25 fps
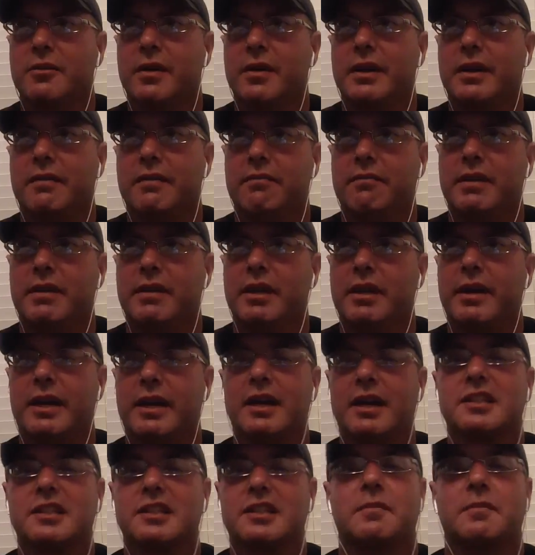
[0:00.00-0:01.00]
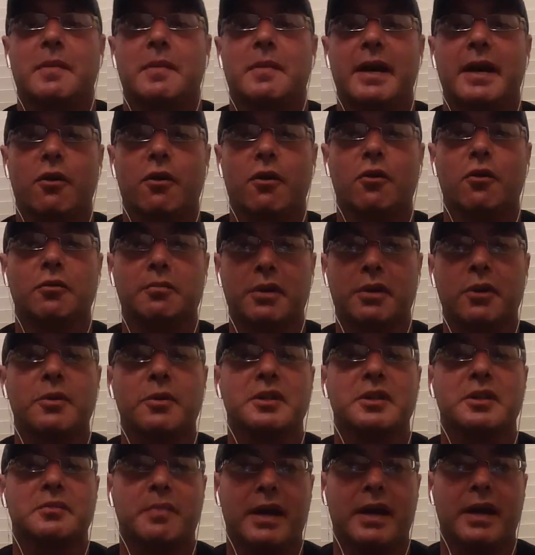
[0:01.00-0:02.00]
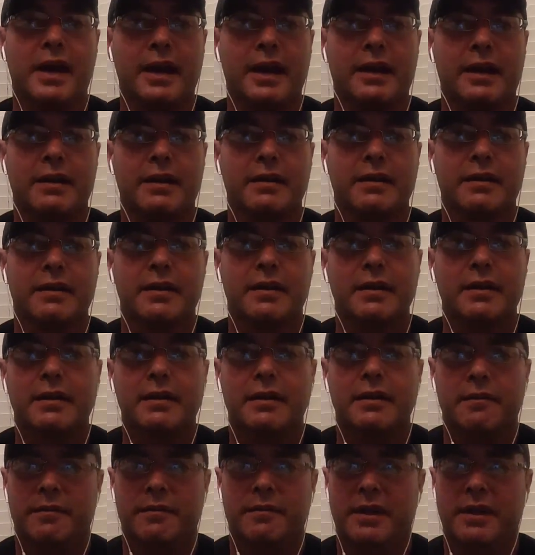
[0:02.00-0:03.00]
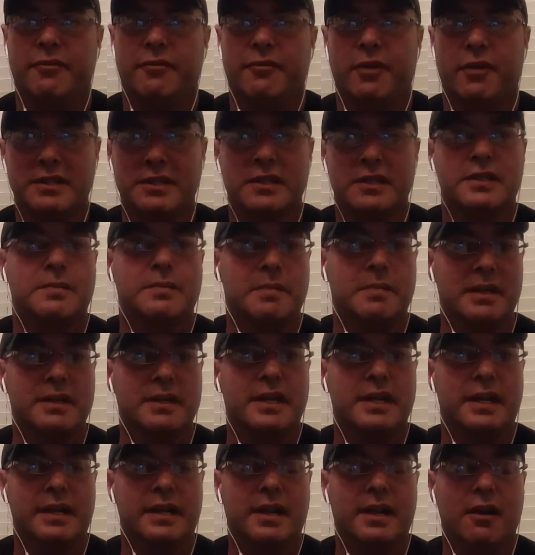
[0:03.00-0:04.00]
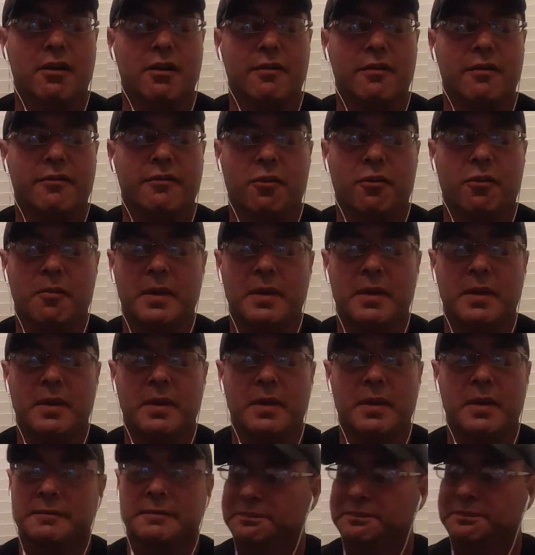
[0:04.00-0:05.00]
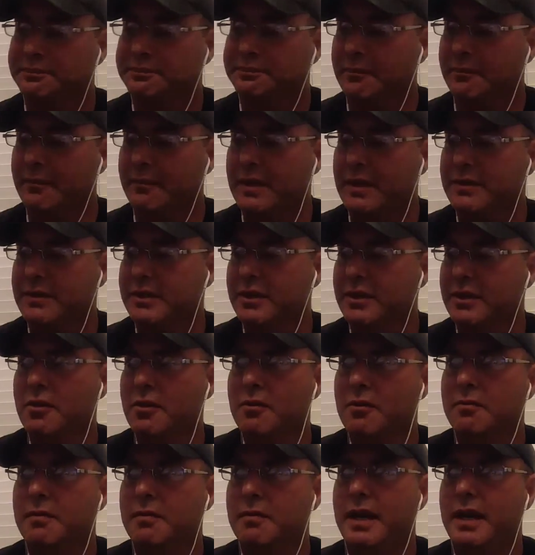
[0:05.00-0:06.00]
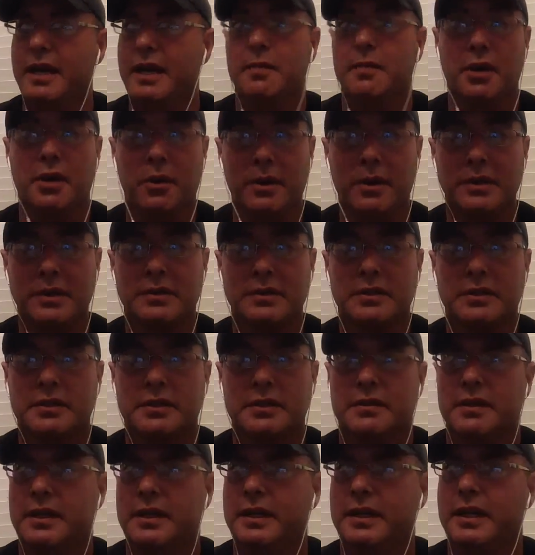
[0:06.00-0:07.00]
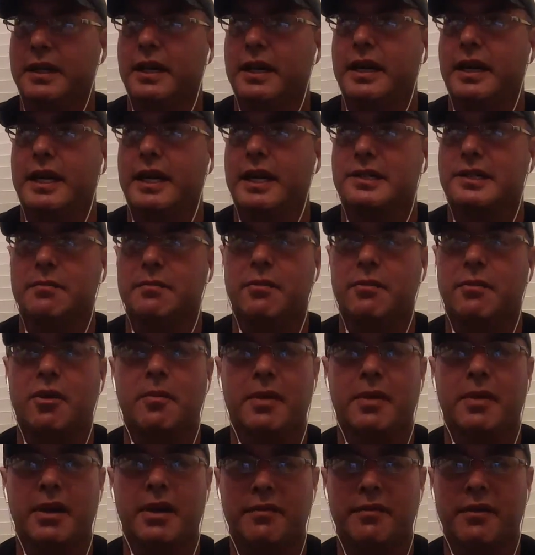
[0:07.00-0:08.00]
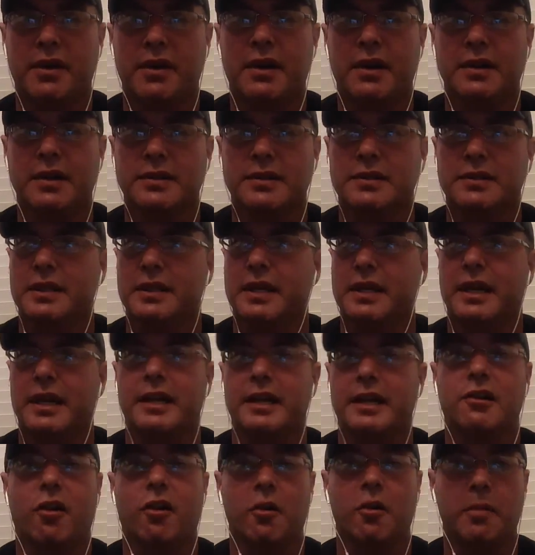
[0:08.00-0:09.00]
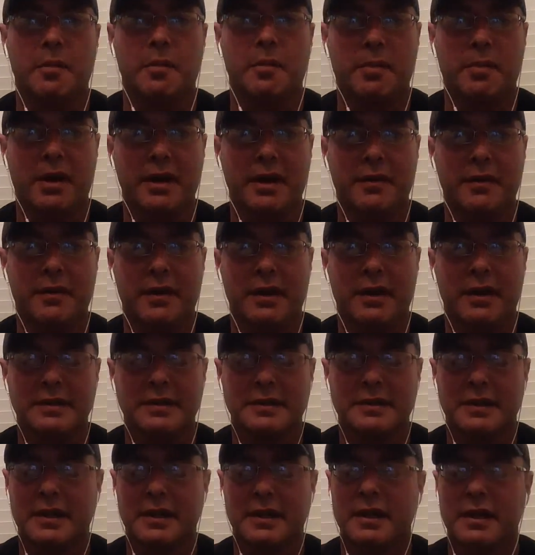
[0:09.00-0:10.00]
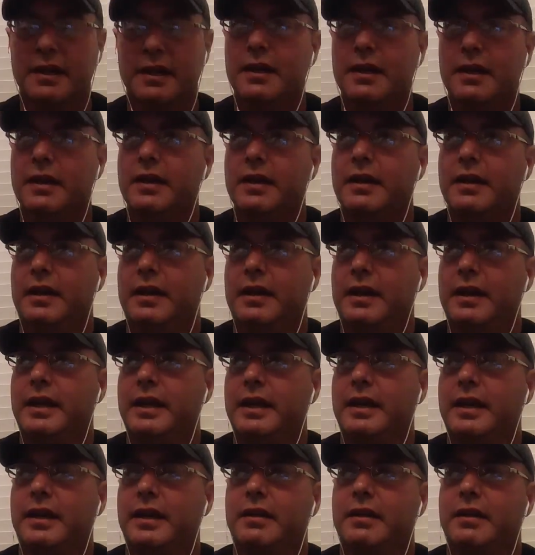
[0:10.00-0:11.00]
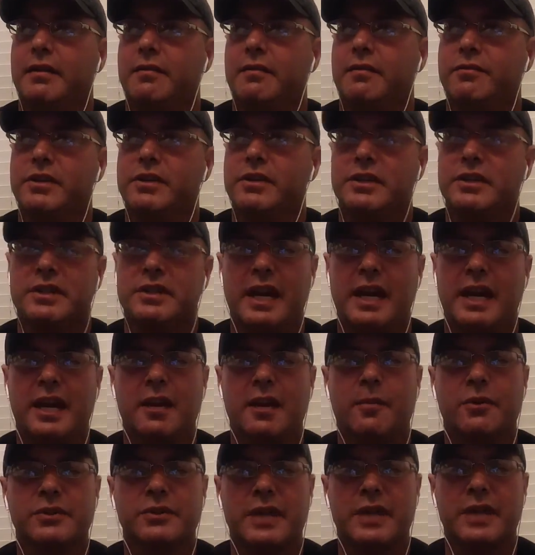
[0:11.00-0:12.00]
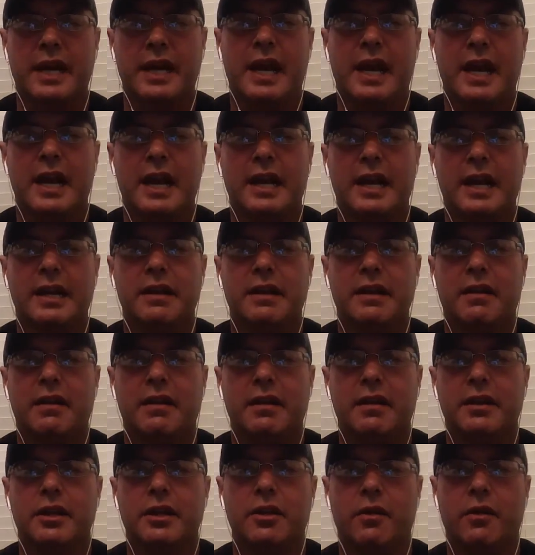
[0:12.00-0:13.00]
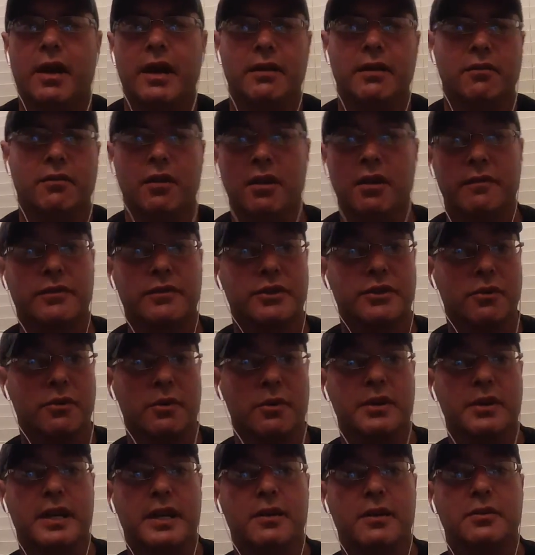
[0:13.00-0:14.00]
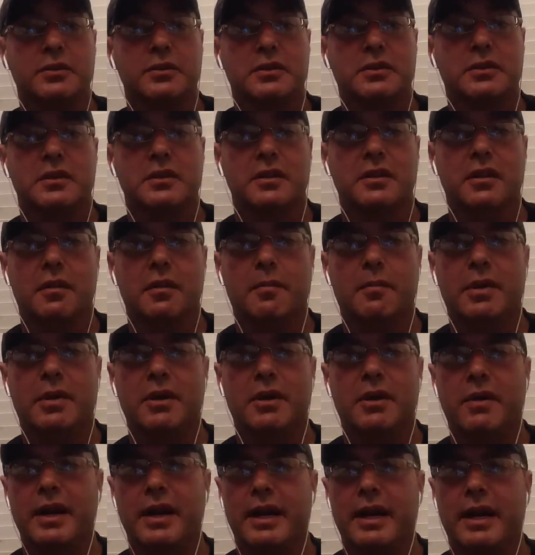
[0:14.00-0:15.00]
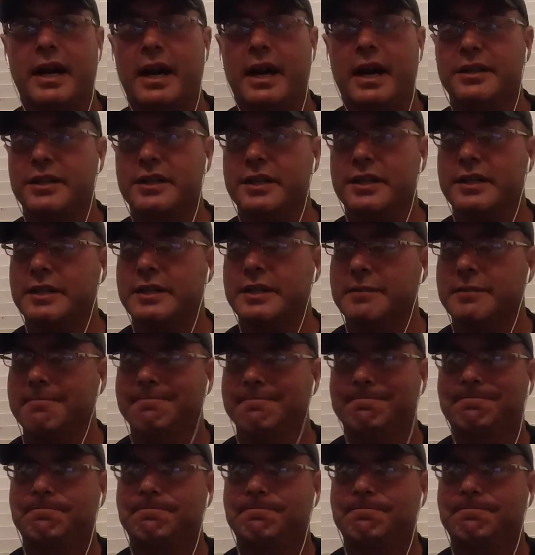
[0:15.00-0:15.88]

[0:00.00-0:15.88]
I, you know, I got some of my old boas back that friends had been taking care of for me. So I had boas and then I had some ball pythons and then I had carpet pythons. And just the animals I had, you know, I loved short tails, but like I just